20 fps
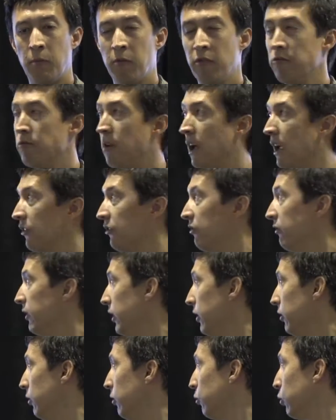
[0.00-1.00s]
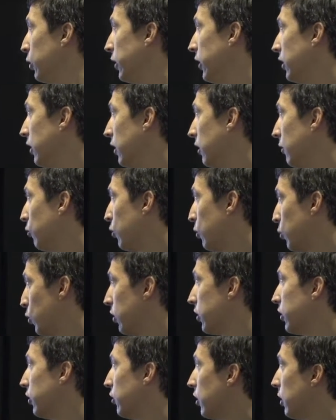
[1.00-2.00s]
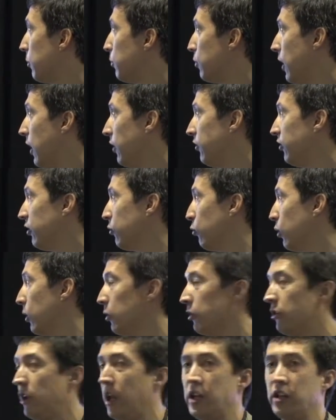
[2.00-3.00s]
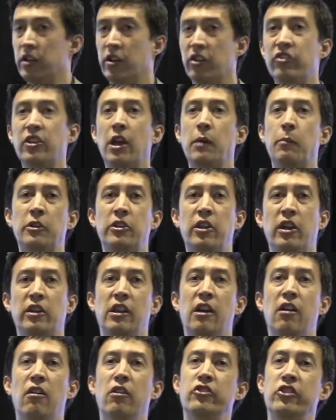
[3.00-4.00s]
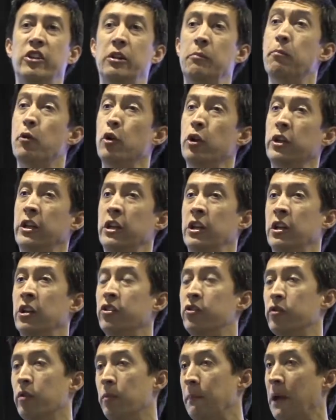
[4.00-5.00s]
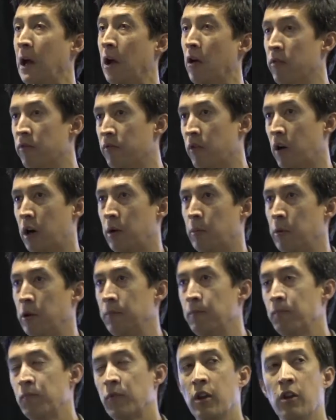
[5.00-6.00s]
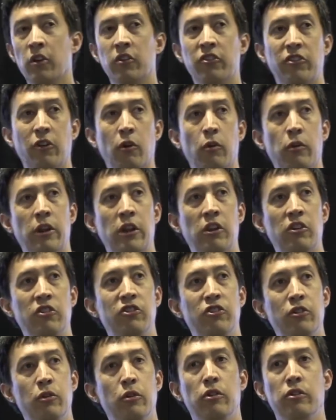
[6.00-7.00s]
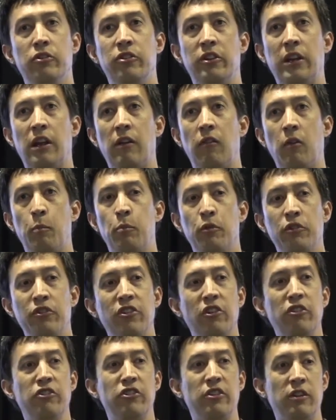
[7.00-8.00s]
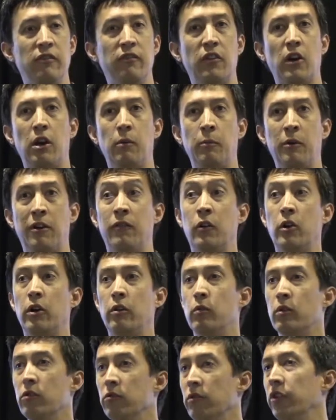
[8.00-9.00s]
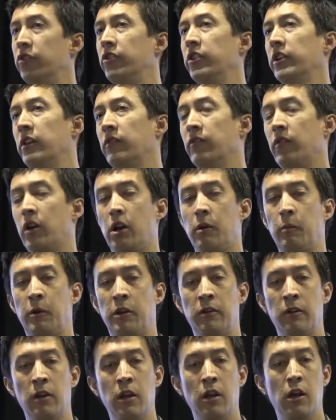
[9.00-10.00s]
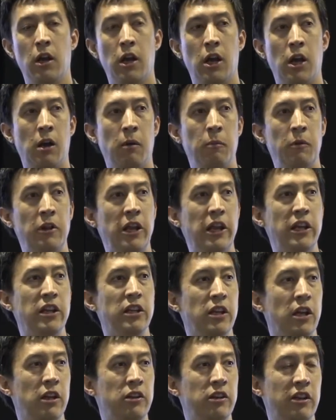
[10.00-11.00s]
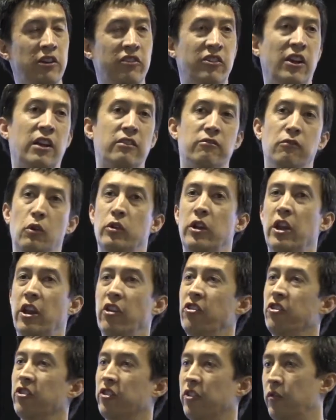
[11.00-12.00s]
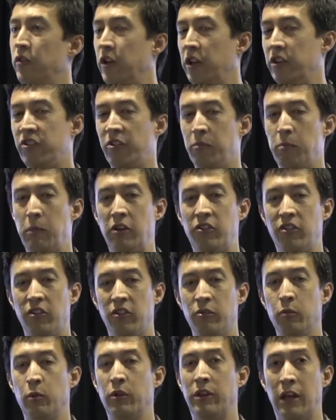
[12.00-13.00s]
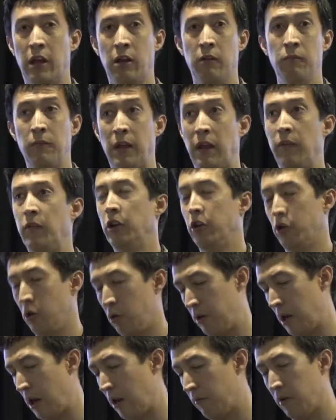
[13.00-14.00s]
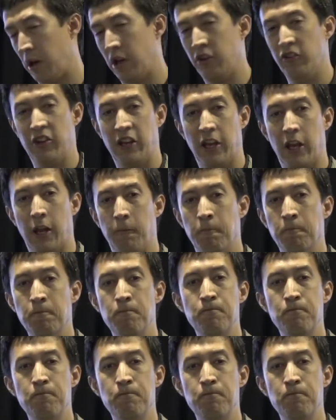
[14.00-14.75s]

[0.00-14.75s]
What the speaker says: Lastly, we're working on a project where we're taking this type of technology and putting it into a mount environment so that shooters can have a precision environment, a very realistic environment, and they can get the exact locations of hits and misses without having to go downrange again.